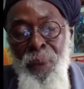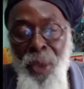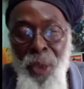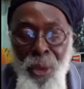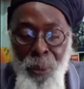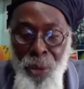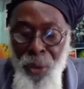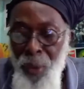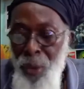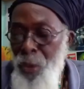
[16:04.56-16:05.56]
Yeah, you must
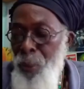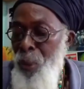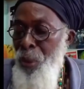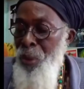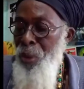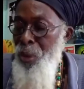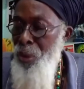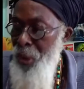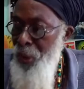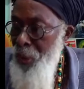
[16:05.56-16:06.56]
have a dispute, your
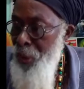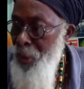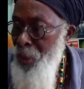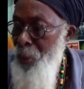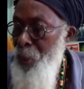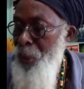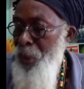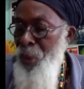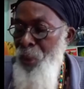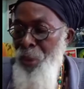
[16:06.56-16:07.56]
reason, come to a
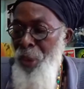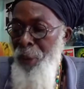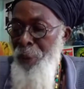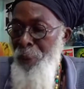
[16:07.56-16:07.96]
solution.